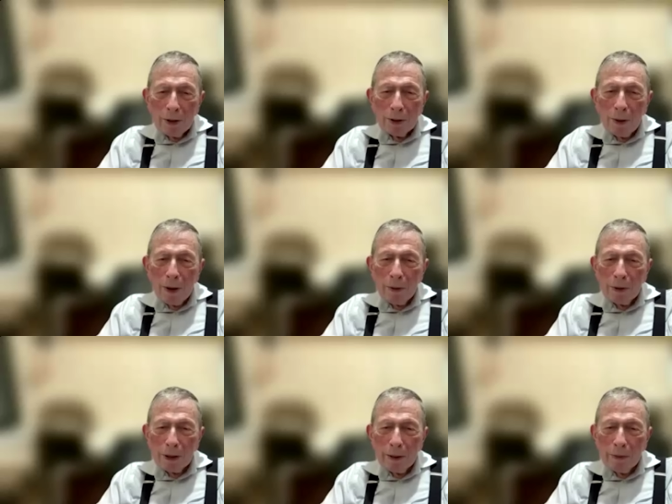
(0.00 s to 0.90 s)
So I
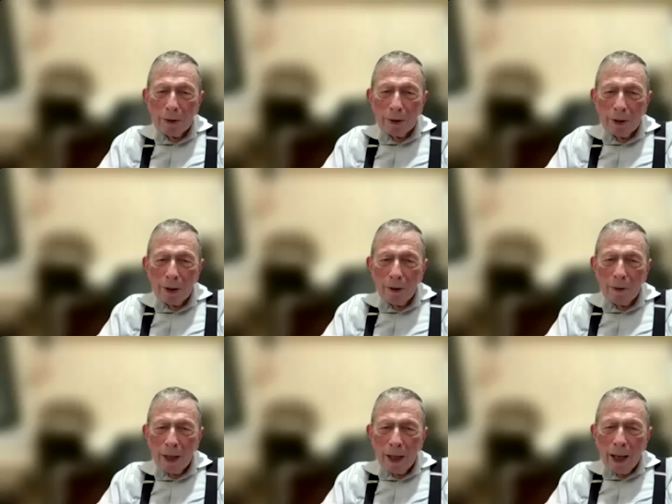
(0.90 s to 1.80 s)
was able to
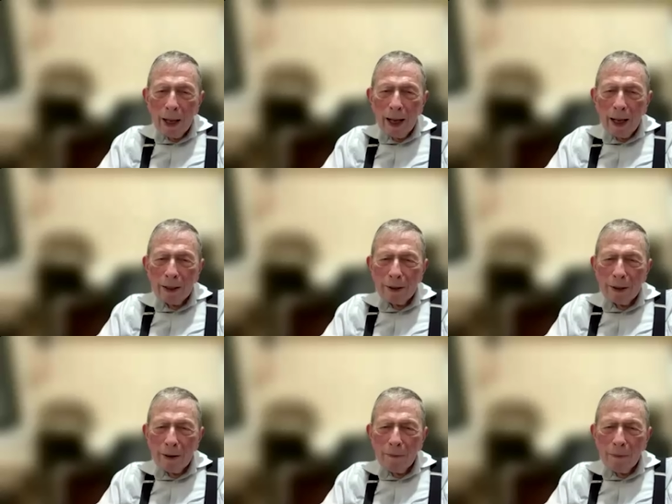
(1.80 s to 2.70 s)
go,
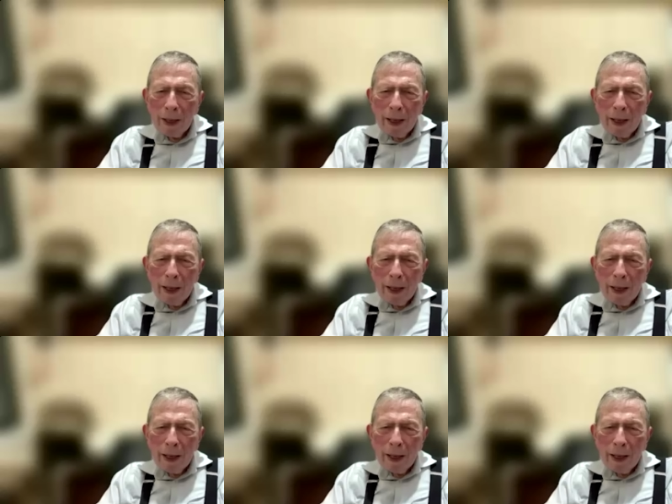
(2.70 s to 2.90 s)
and